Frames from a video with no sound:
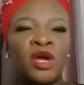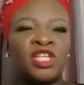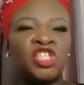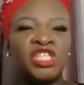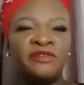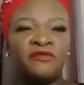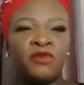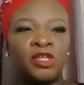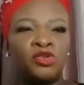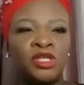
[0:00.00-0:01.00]
achieve
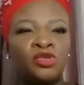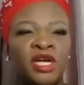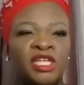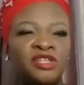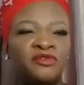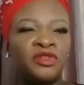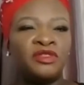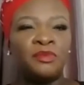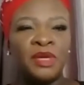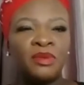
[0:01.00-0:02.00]
what you need to achieve with
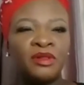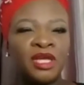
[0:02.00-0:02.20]
the people